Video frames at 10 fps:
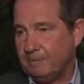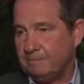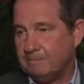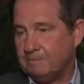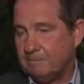
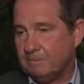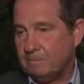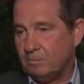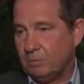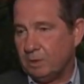Keith
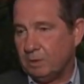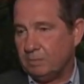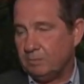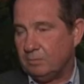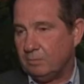Carles,
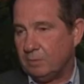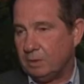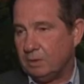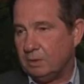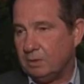News
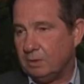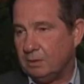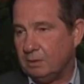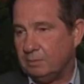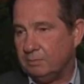Channel
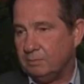Three.